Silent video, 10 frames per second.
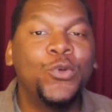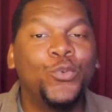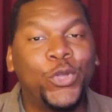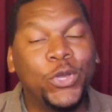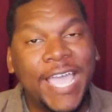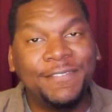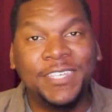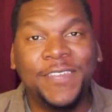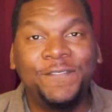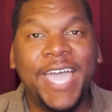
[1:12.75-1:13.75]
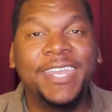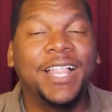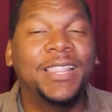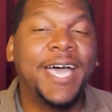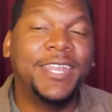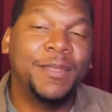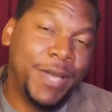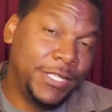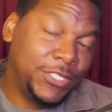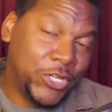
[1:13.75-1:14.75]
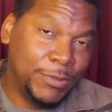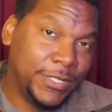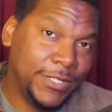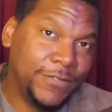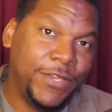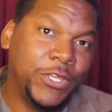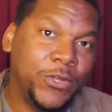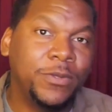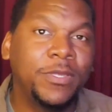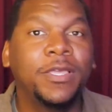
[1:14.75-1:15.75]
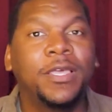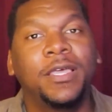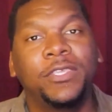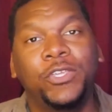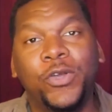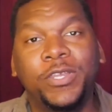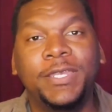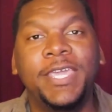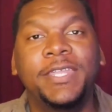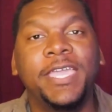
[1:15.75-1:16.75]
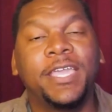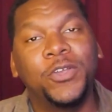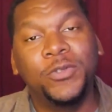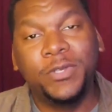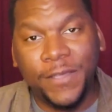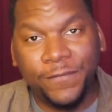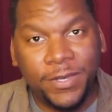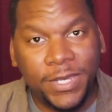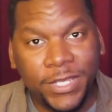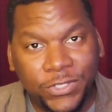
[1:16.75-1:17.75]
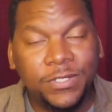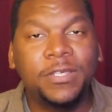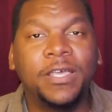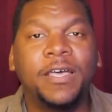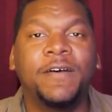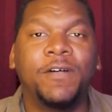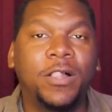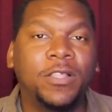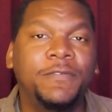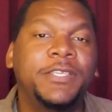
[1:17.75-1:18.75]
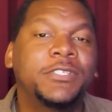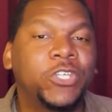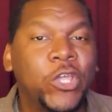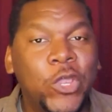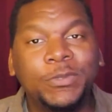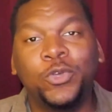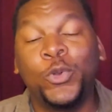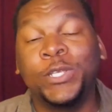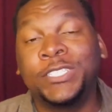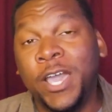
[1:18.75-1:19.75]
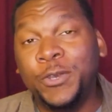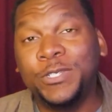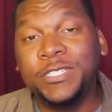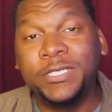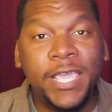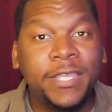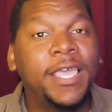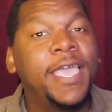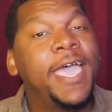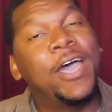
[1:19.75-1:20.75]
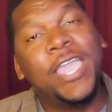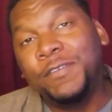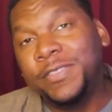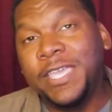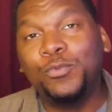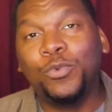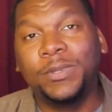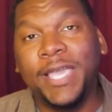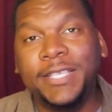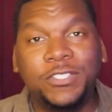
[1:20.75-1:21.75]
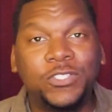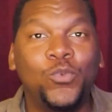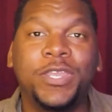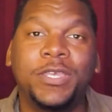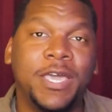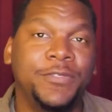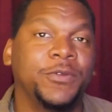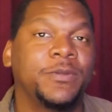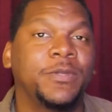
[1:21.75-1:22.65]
we're going to have to define a lot of money terms in this video. You're going to need a clear definition of all of these terms in order to understand how everything relates to one another.